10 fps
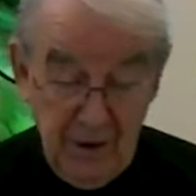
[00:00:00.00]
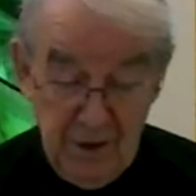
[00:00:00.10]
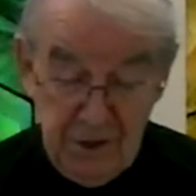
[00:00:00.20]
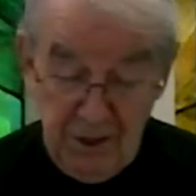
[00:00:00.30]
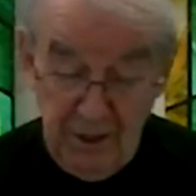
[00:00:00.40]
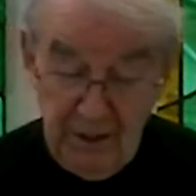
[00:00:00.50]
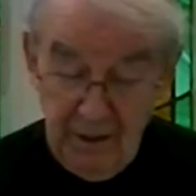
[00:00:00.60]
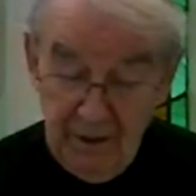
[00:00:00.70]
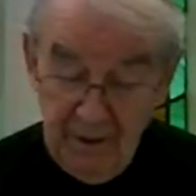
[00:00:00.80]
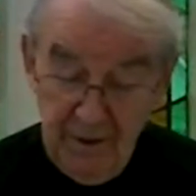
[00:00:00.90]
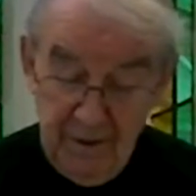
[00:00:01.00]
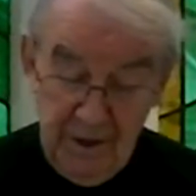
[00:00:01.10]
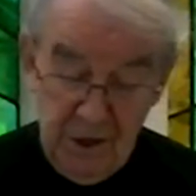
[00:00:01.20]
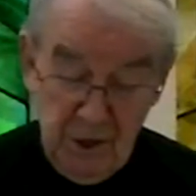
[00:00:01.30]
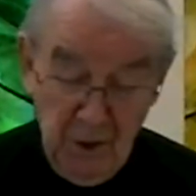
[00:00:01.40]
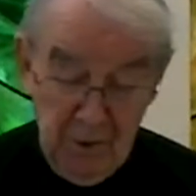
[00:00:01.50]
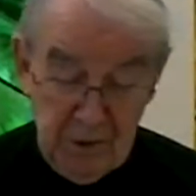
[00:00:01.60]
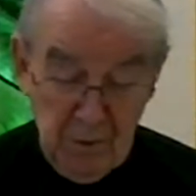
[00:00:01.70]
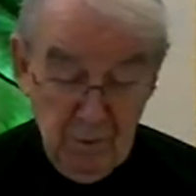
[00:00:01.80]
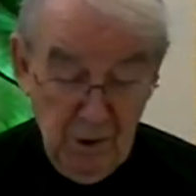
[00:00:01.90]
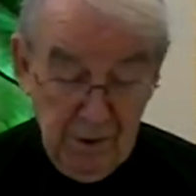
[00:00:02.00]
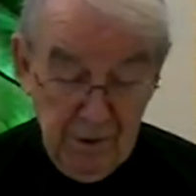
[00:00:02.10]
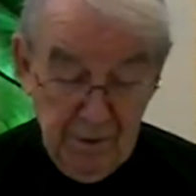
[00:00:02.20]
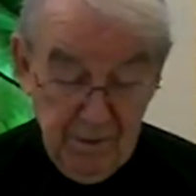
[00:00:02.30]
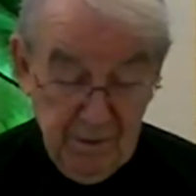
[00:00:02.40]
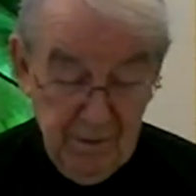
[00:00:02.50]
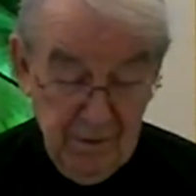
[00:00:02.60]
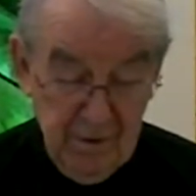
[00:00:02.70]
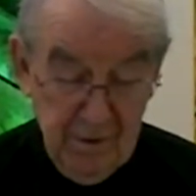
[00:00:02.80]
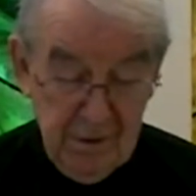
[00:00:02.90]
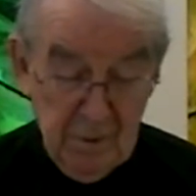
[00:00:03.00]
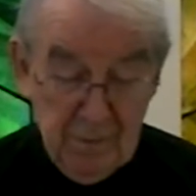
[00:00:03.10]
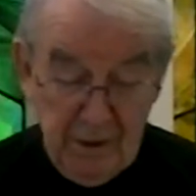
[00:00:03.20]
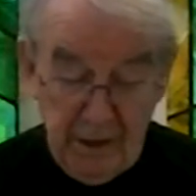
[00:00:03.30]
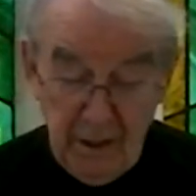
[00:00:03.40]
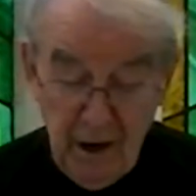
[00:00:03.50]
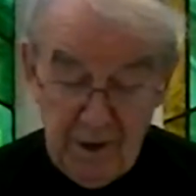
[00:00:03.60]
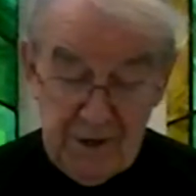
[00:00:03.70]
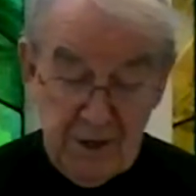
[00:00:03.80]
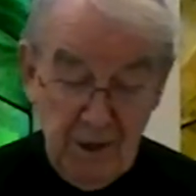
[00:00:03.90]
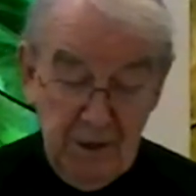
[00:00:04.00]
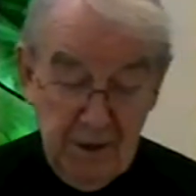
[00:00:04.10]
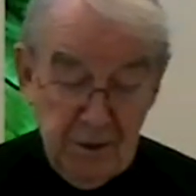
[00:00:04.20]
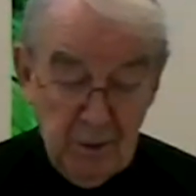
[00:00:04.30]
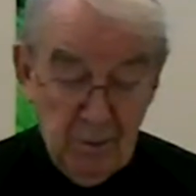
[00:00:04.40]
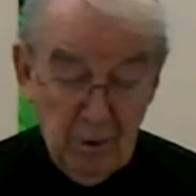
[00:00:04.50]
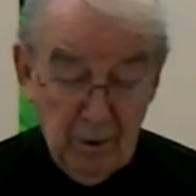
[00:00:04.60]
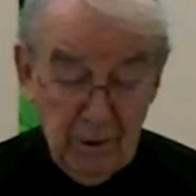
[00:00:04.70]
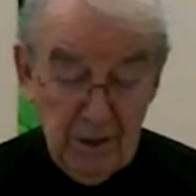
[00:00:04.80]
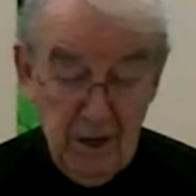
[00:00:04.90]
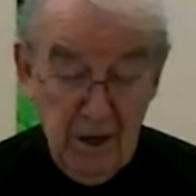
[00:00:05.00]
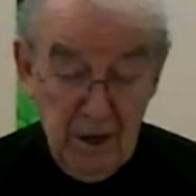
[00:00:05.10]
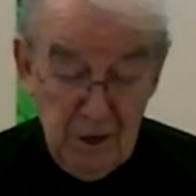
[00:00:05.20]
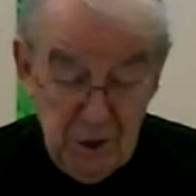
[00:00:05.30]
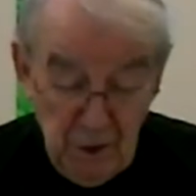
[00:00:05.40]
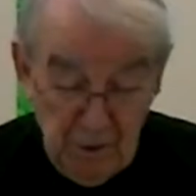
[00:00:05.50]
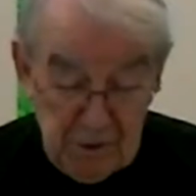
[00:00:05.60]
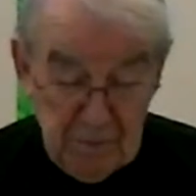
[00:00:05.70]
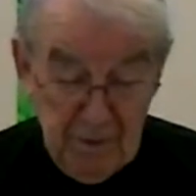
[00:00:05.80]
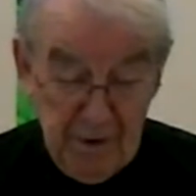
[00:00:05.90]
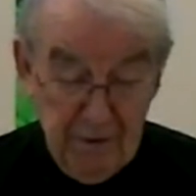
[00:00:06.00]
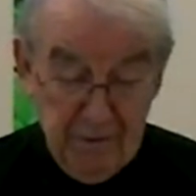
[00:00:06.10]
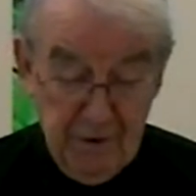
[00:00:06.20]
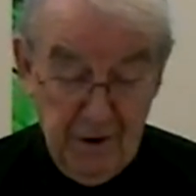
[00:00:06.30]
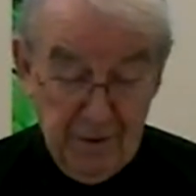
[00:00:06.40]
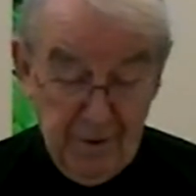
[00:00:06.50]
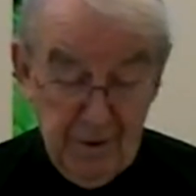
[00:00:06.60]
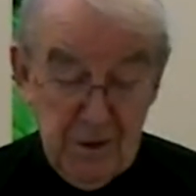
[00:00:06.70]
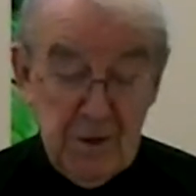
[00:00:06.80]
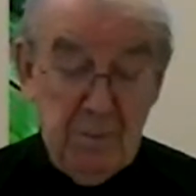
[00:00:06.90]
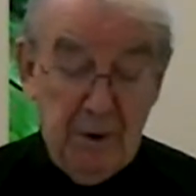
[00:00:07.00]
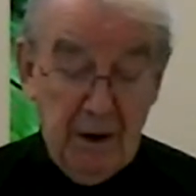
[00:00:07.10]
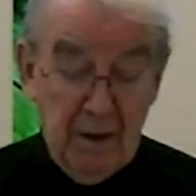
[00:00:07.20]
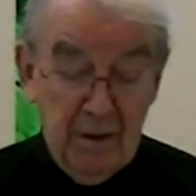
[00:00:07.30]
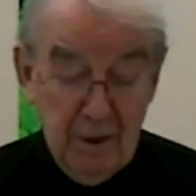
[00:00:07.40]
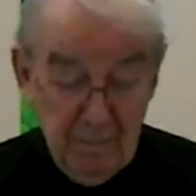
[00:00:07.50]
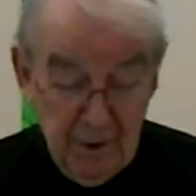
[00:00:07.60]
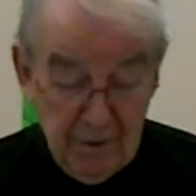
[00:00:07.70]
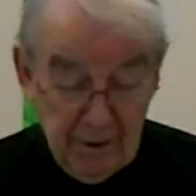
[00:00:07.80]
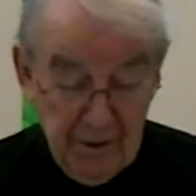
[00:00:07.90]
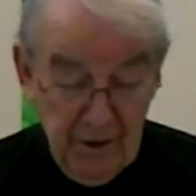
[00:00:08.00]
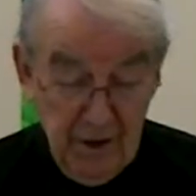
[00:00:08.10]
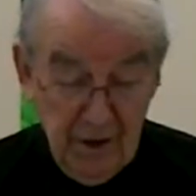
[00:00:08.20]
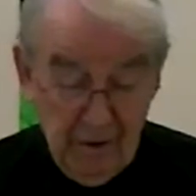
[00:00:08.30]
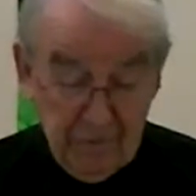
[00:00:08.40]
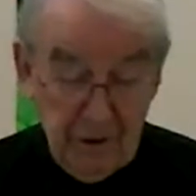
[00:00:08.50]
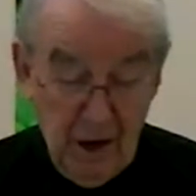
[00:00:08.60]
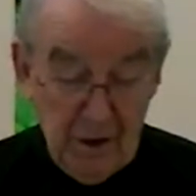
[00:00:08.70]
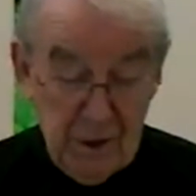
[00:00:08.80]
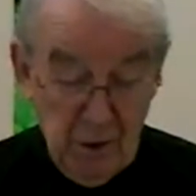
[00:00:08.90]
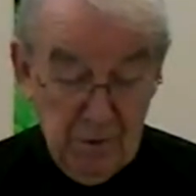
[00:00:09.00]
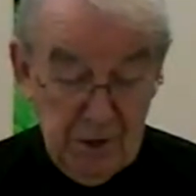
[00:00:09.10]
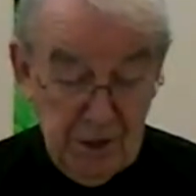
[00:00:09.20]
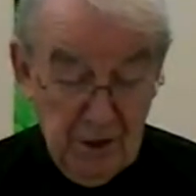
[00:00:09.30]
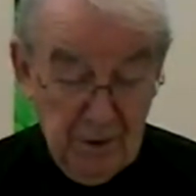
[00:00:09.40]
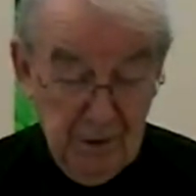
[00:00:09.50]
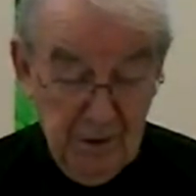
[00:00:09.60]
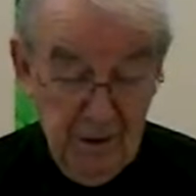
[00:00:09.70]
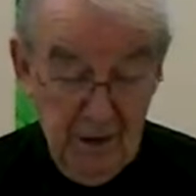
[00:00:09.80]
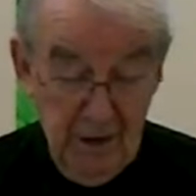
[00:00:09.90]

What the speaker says: She, the chosen one, to bring God's Son into the world, chosen by the Father to be the mother of God's own Son.